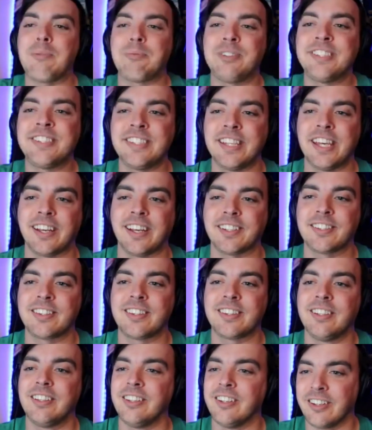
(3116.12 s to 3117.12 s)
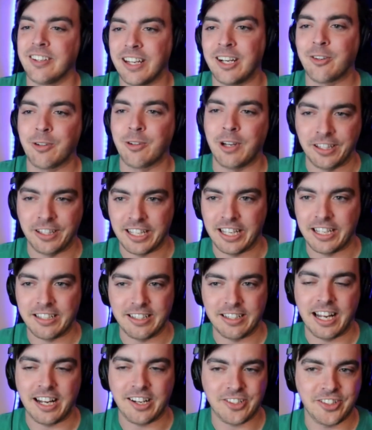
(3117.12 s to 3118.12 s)
to sixth, you're getting
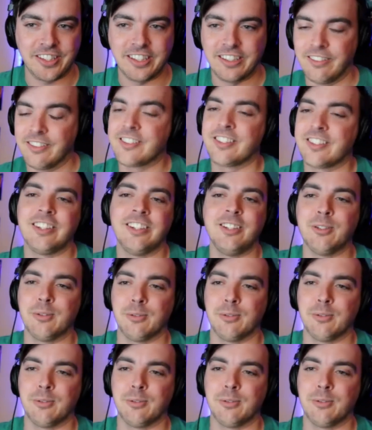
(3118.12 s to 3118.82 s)
relegated. Actually, those are the new